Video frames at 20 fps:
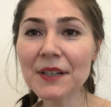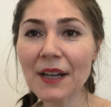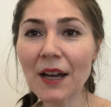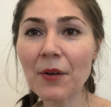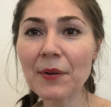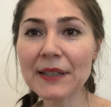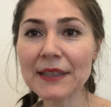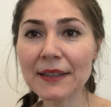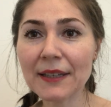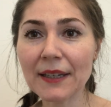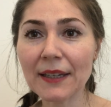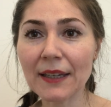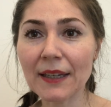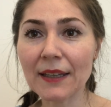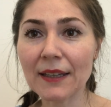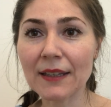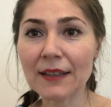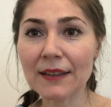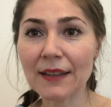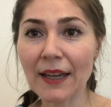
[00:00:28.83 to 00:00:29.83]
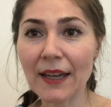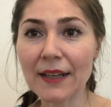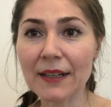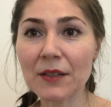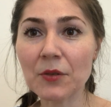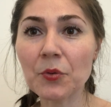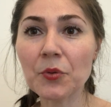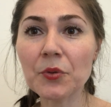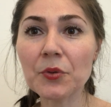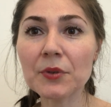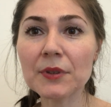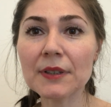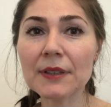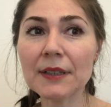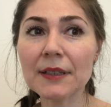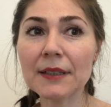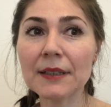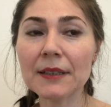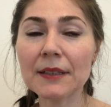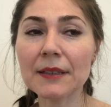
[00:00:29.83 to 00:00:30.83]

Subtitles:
now and then we would